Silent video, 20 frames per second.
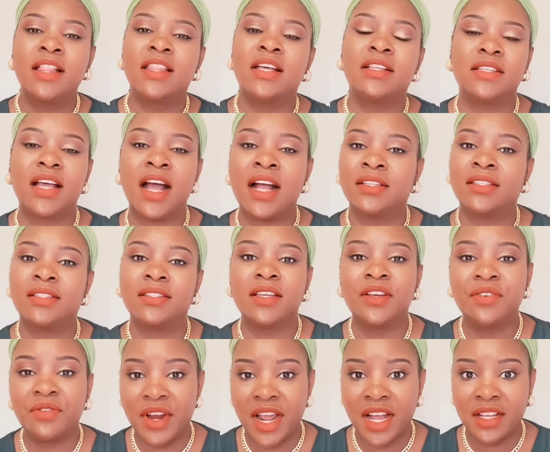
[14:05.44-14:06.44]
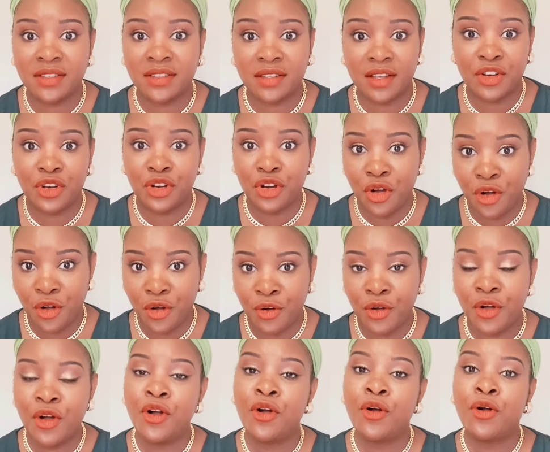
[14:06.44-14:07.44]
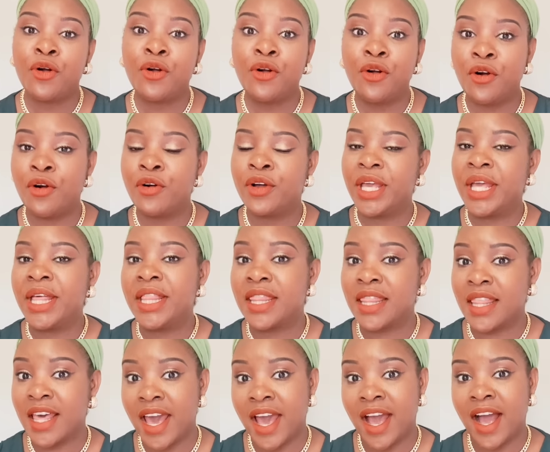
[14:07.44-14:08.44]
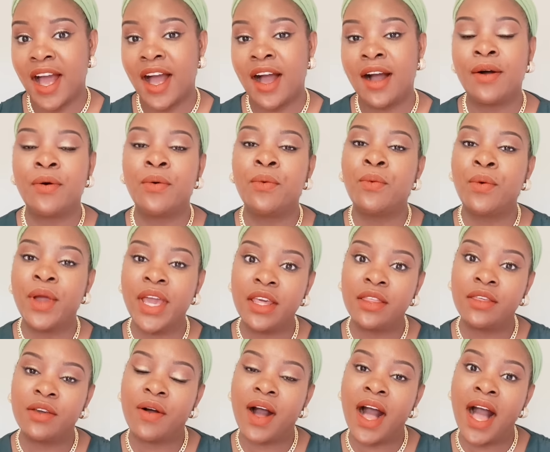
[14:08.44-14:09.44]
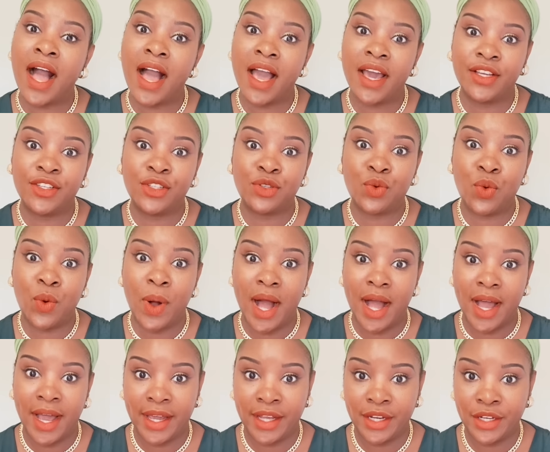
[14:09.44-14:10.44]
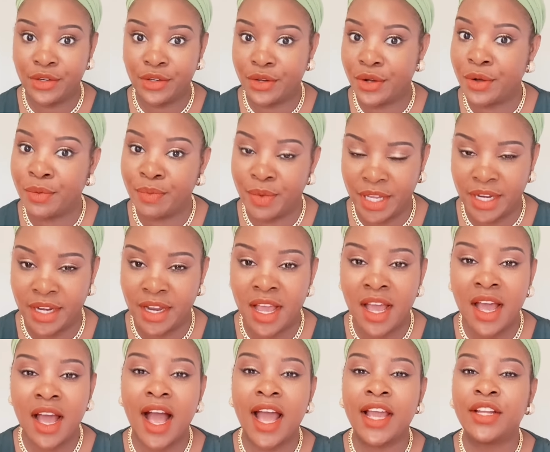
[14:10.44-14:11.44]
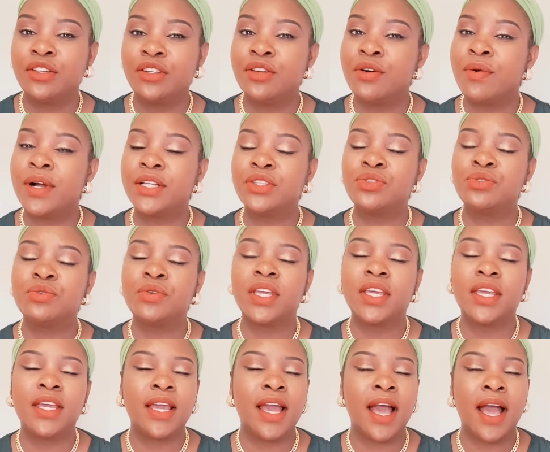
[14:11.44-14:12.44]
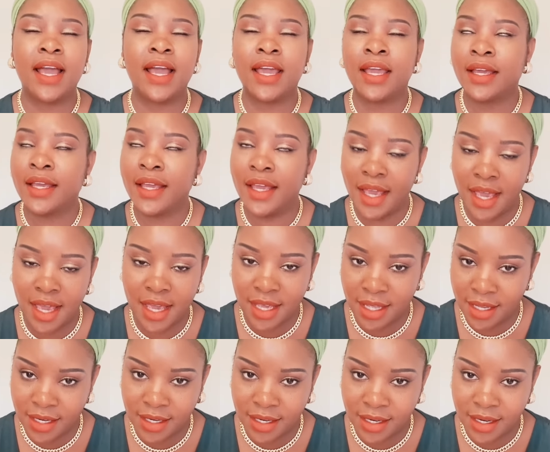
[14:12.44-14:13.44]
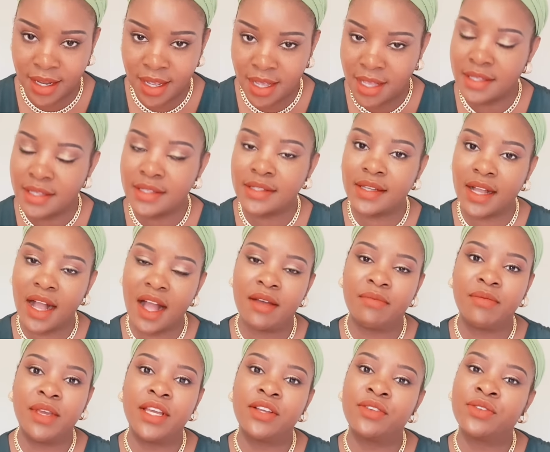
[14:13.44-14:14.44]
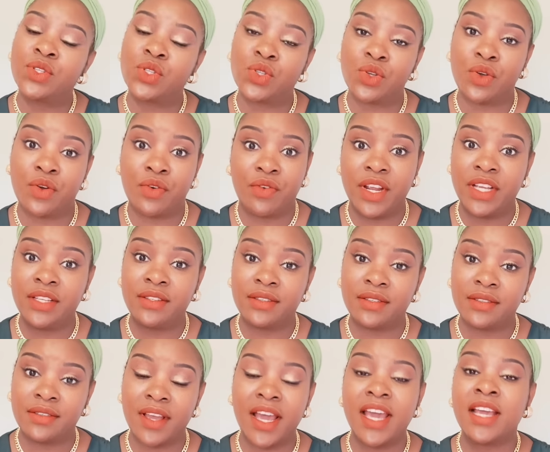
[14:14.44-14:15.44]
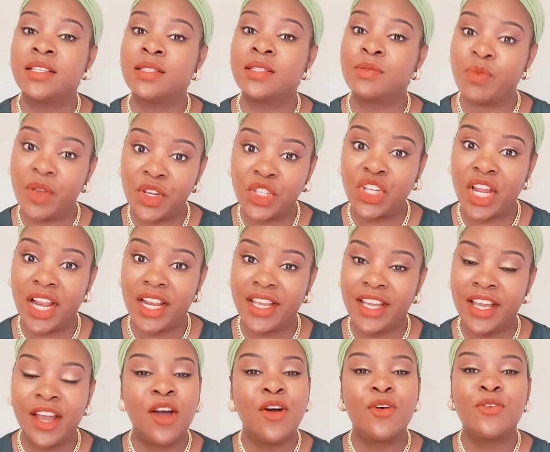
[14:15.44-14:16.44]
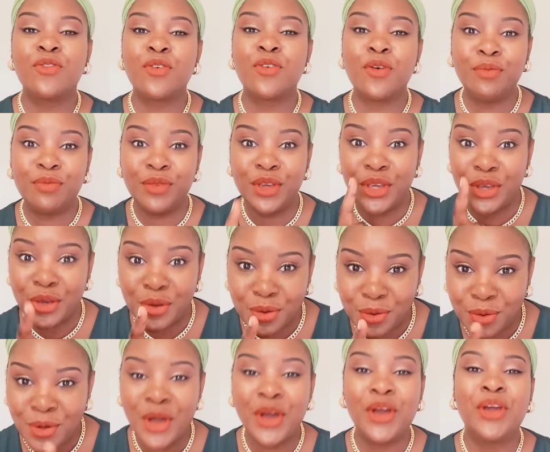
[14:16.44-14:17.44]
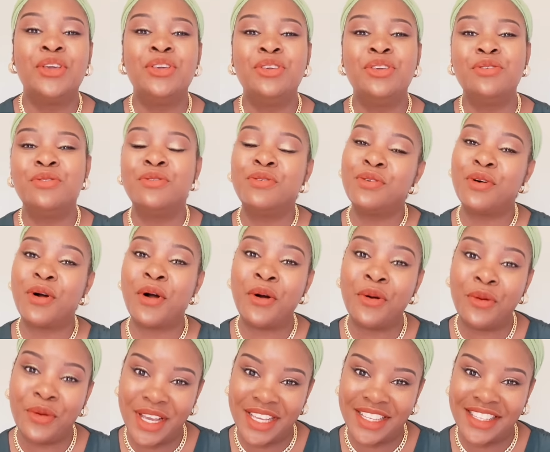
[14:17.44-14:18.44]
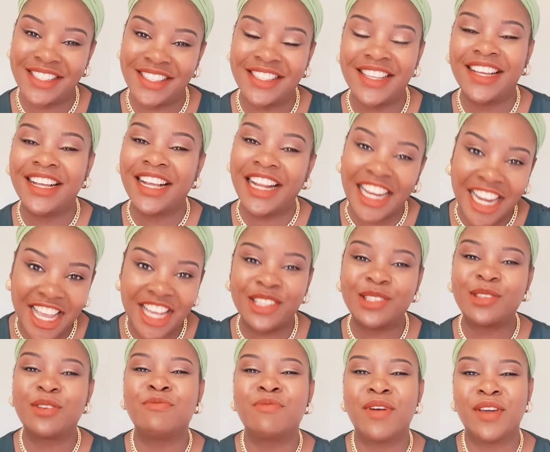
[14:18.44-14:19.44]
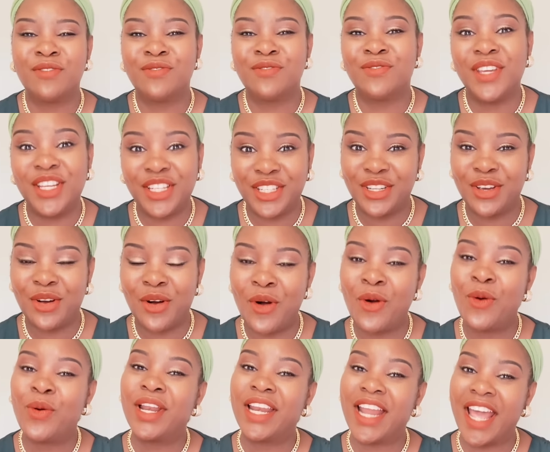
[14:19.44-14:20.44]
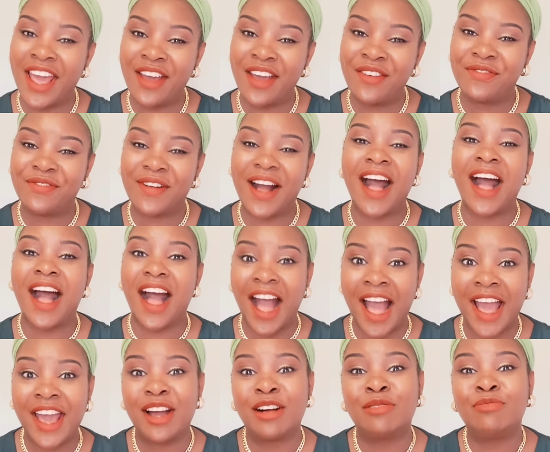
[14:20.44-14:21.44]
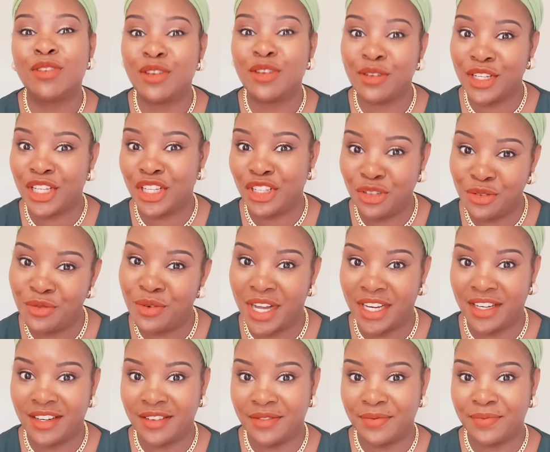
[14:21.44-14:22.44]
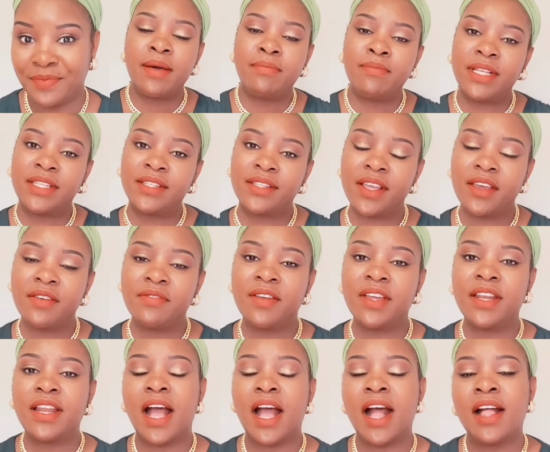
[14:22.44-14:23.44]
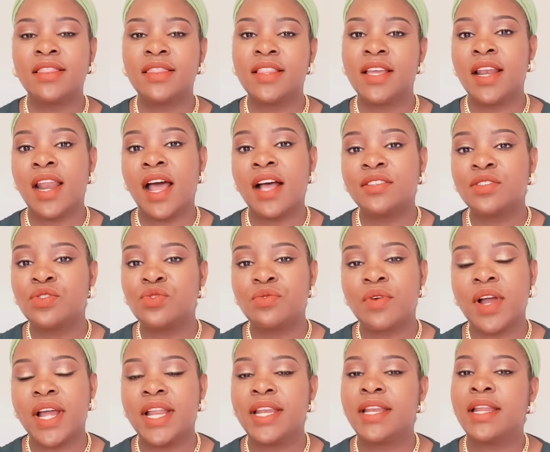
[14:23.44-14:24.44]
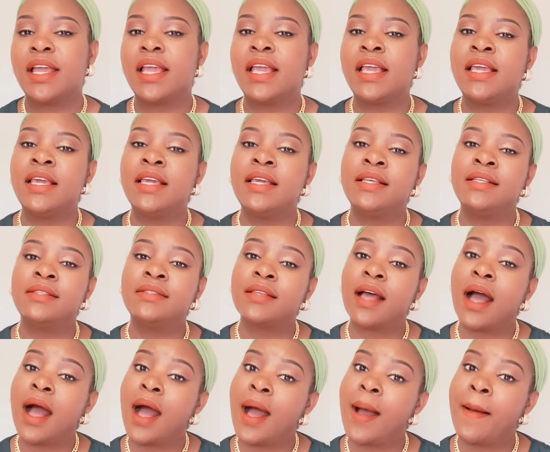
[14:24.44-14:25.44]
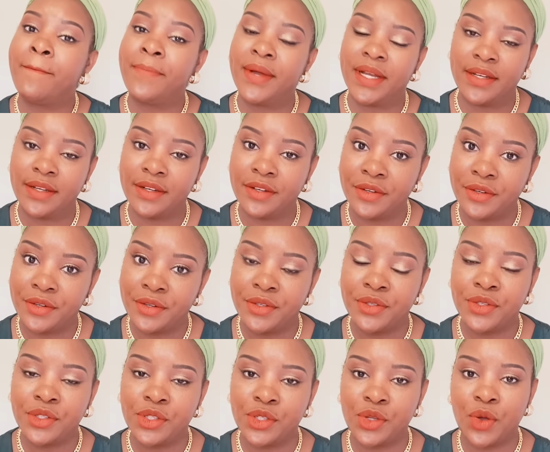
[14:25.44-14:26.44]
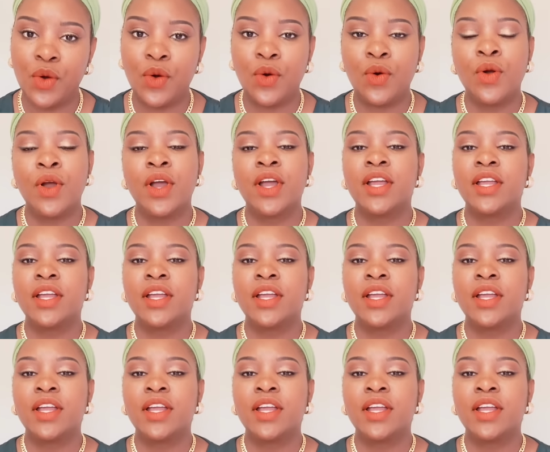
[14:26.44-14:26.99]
that are serious. No, go in there with your eyes wide open. I don't want to hear again scamming stories, especially from you, who always clicks on my video whenever I upload a new one. Number seven and the last one is Happn. So